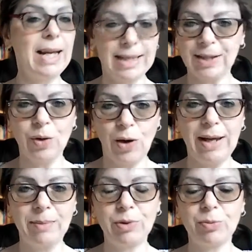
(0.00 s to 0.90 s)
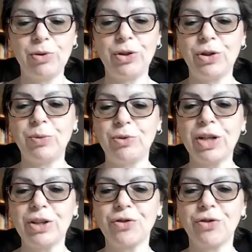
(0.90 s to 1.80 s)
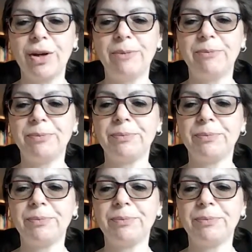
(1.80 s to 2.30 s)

it's not able to produce your progesterone.